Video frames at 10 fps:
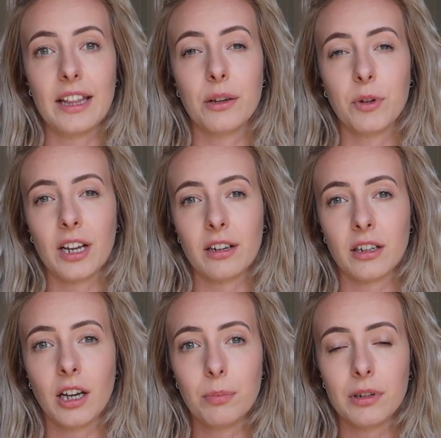and then we had a
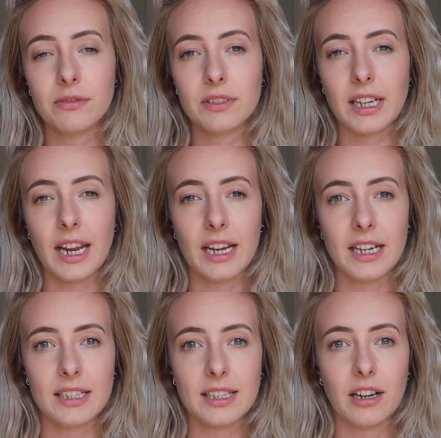couple of
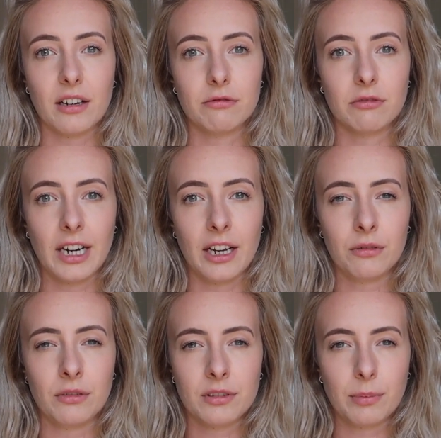days
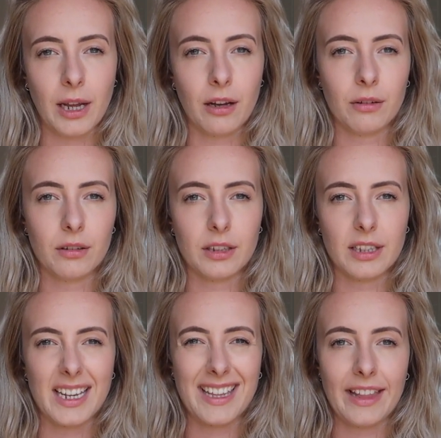around about
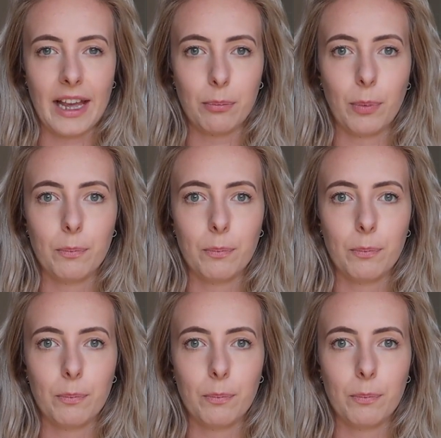in that